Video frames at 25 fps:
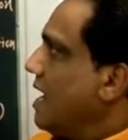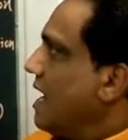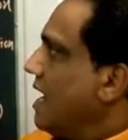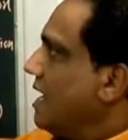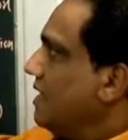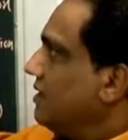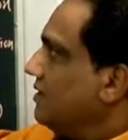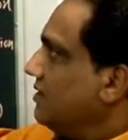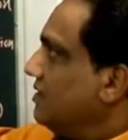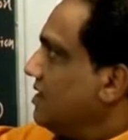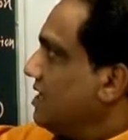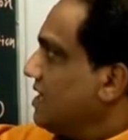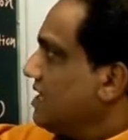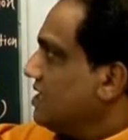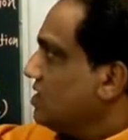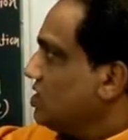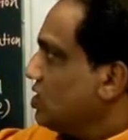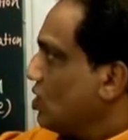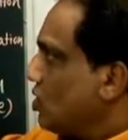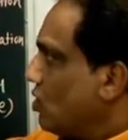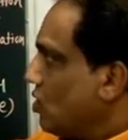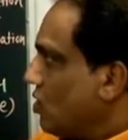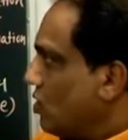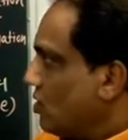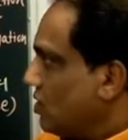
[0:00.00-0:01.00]
And these
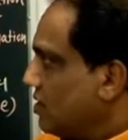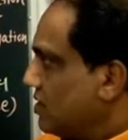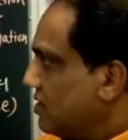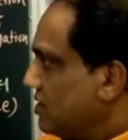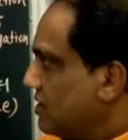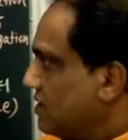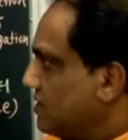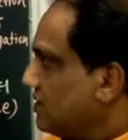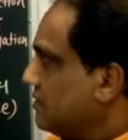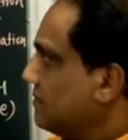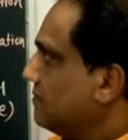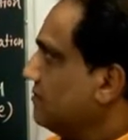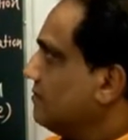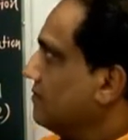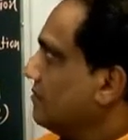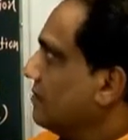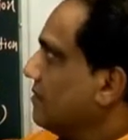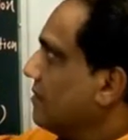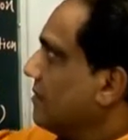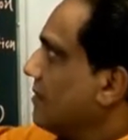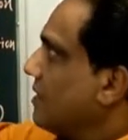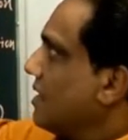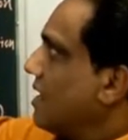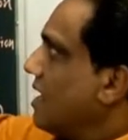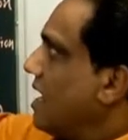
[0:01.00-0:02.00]
rods
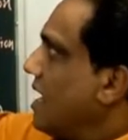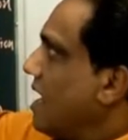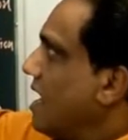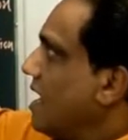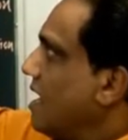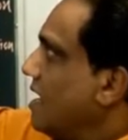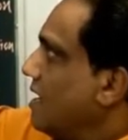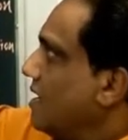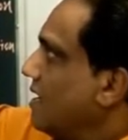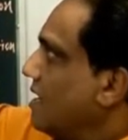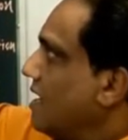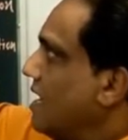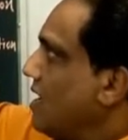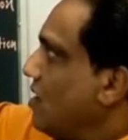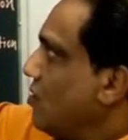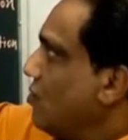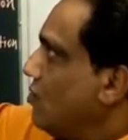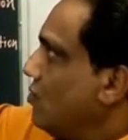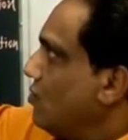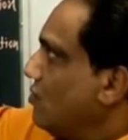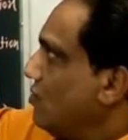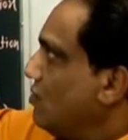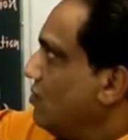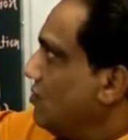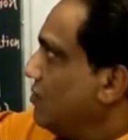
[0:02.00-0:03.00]
are
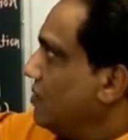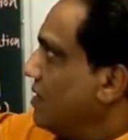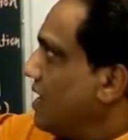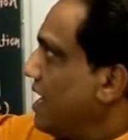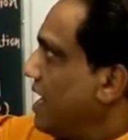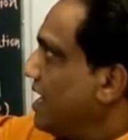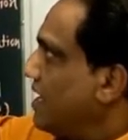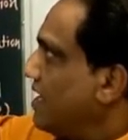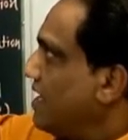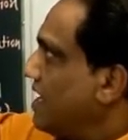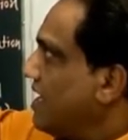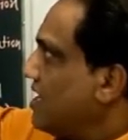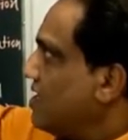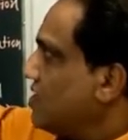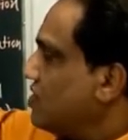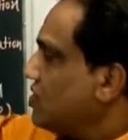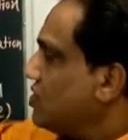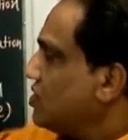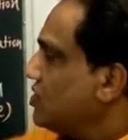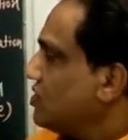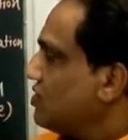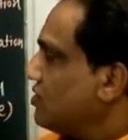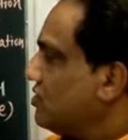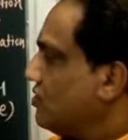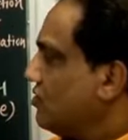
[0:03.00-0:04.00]
now
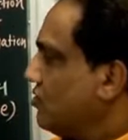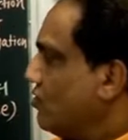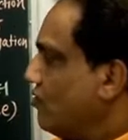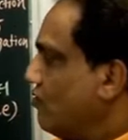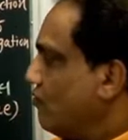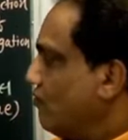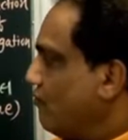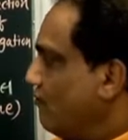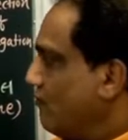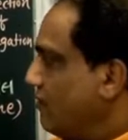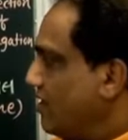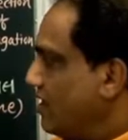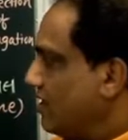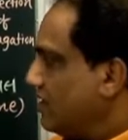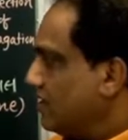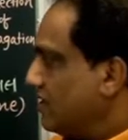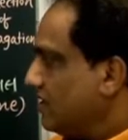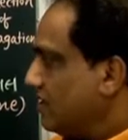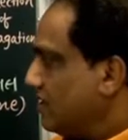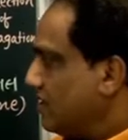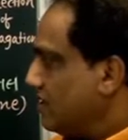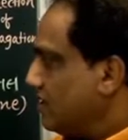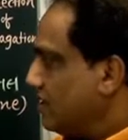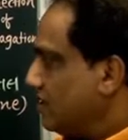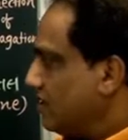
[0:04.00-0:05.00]
attached with